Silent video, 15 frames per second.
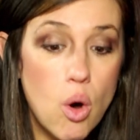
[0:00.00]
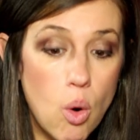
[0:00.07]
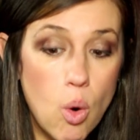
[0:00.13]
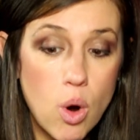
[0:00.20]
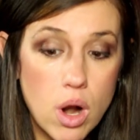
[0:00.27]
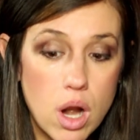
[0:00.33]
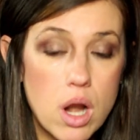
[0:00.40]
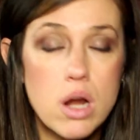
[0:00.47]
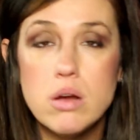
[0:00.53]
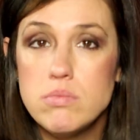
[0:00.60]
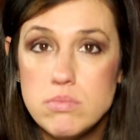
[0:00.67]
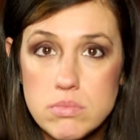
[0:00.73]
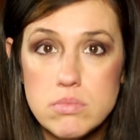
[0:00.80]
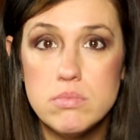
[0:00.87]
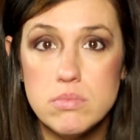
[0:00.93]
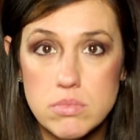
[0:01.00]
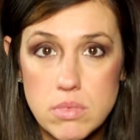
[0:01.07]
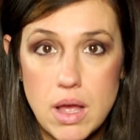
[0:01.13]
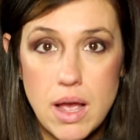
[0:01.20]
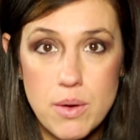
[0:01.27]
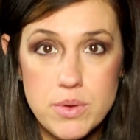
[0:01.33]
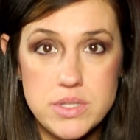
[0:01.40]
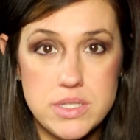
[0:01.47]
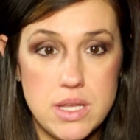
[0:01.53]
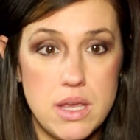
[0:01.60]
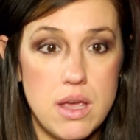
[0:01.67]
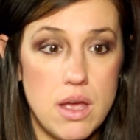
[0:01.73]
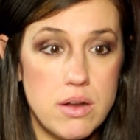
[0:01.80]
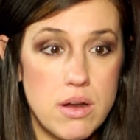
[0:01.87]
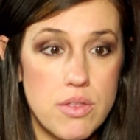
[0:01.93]
Or I would
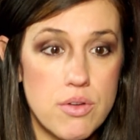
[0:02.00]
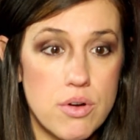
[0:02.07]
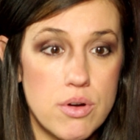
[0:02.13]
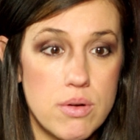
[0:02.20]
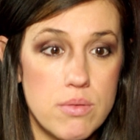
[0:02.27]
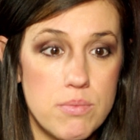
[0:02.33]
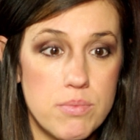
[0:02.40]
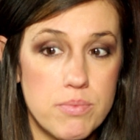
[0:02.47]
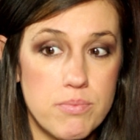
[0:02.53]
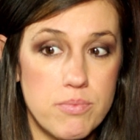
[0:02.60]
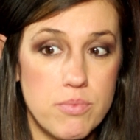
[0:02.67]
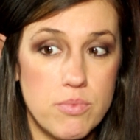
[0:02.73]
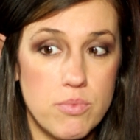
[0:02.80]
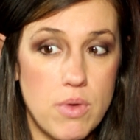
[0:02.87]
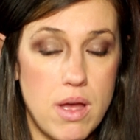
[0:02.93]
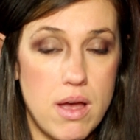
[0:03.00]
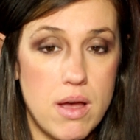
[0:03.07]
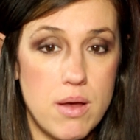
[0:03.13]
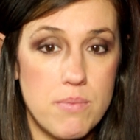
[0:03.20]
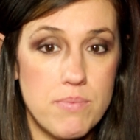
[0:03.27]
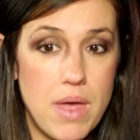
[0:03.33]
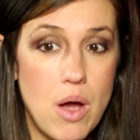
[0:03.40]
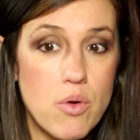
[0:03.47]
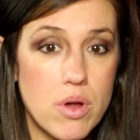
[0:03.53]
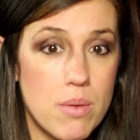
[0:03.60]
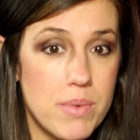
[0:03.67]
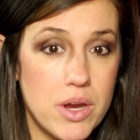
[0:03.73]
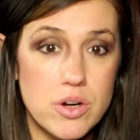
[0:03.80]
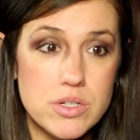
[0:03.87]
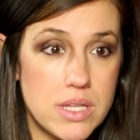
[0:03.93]
say another
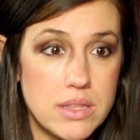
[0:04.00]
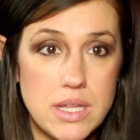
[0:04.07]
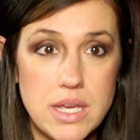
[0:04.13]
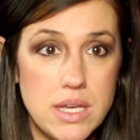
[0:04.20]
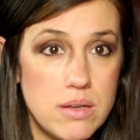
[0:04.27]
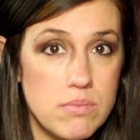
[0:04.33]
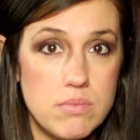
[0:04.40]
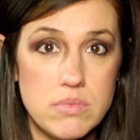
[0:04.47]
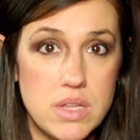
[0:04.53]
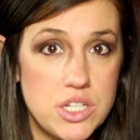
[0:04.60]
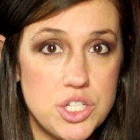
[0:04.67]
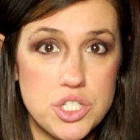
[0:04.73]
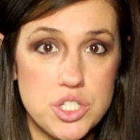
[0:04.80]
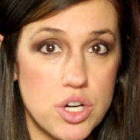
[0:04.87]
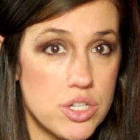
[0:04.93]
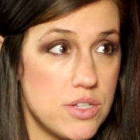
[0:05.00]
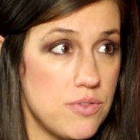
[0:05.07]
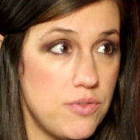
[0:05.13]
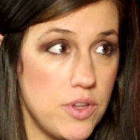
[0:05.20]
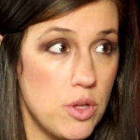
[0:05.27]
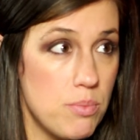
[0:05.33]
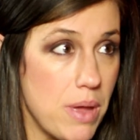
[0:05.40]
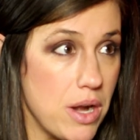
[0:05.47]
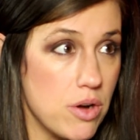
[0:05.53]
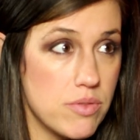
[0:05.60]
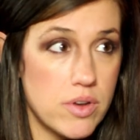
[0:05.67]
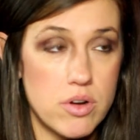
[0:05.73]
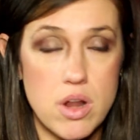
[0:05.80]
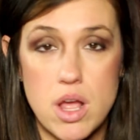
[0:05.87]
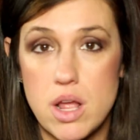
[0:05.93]
outcome here is that they just start to feel better.
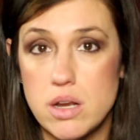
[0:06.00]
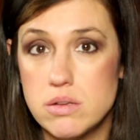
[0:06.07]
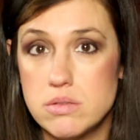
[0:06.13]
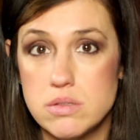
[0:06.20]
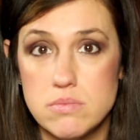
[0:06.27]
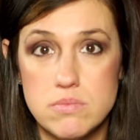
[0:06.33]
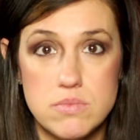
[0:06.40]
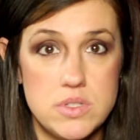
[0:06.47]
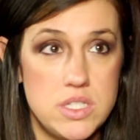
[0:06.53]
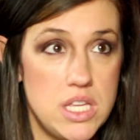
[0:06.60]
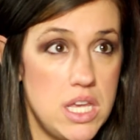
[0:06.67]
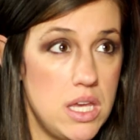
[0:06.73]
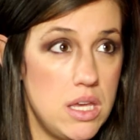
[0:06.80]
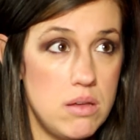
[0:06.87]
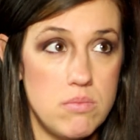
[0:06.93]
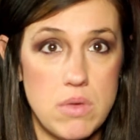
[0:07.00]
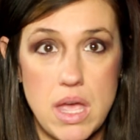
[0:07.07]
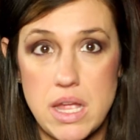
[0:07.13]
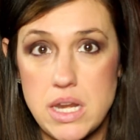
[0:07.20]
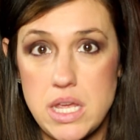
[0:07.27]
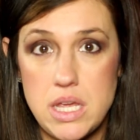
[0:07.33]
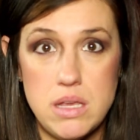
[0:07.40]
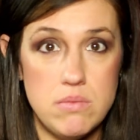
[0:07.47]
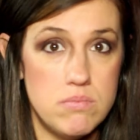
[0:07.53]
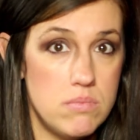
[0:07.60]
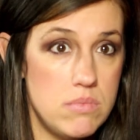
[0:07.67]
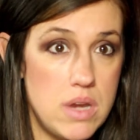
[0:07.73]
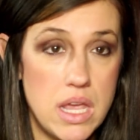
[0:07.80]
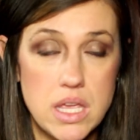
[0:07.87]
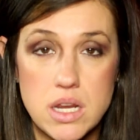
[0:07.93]
They're not seeing any
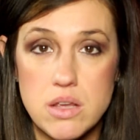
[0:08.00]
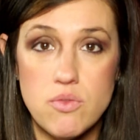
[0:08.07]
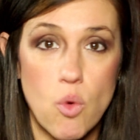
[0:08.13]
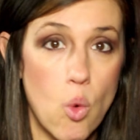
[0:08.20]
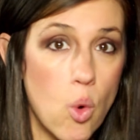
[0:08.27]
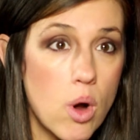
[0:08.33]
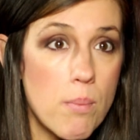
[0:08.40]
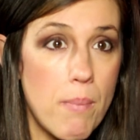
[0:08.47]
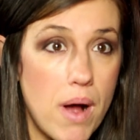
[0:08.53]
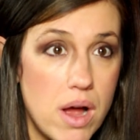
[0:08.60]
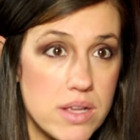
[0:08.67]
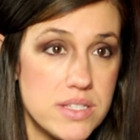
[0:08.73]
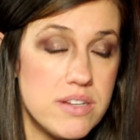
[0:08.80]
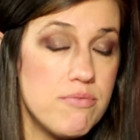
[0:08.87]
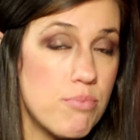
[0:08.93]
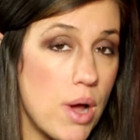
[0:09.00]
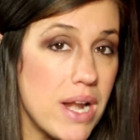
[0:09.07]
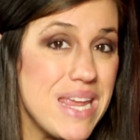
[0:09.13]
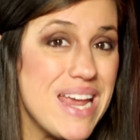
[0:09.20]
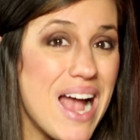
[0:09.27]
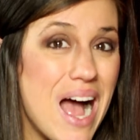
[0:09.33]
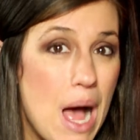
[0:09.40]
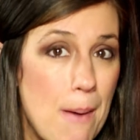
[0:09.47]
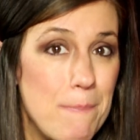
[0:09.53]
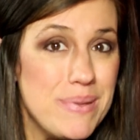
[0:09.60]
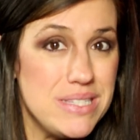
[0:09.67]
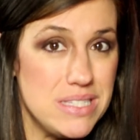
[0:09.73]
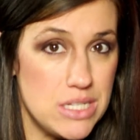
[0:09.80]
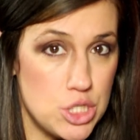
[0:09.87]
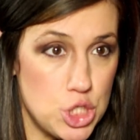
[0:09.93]
negative or positive body
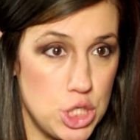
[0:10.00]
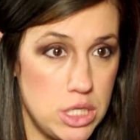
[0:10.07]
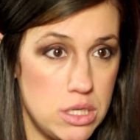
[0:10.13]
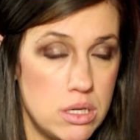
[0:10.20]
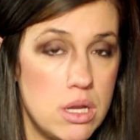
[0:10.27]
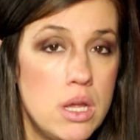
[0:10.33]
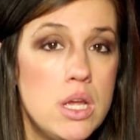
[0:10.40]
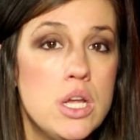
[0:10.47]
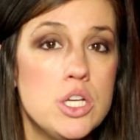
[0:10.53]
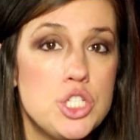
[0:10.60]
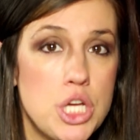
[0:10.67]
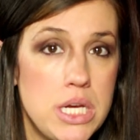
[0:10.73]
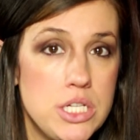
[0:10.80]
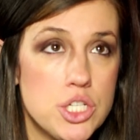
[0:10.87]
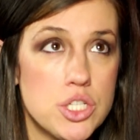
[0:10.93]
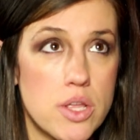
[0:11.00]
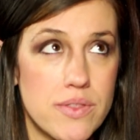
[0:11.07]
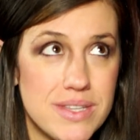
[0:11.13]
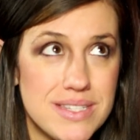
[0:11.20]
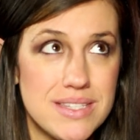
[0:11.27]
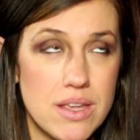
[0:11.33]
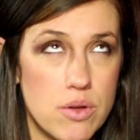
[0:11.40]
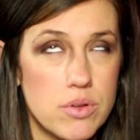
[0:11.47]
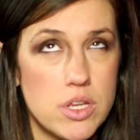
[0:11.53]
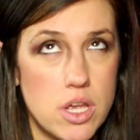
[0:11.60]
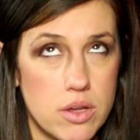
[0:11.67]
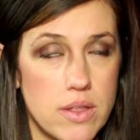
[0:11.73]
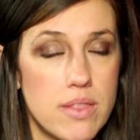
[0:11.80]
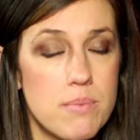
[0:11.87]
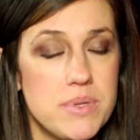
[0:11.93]
composition changes on
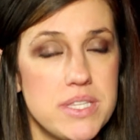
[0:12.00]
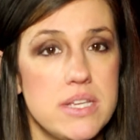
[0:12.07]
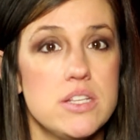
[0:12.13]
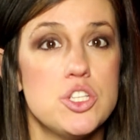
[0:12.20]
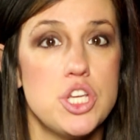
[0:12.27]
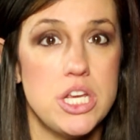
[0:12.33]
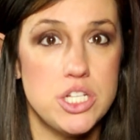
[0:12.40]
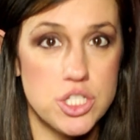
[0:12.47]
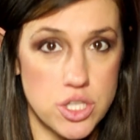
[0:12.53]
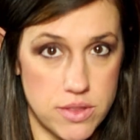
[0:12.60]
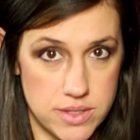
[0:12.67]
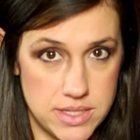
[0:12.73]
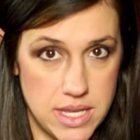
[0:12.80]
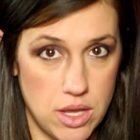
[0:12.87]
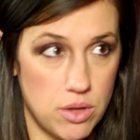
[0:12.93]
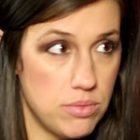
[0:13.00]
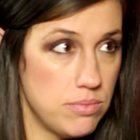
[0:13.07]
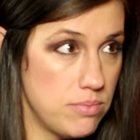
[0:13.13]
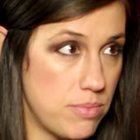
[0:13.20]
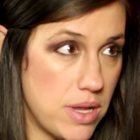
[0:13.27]
let me say changes on the scale.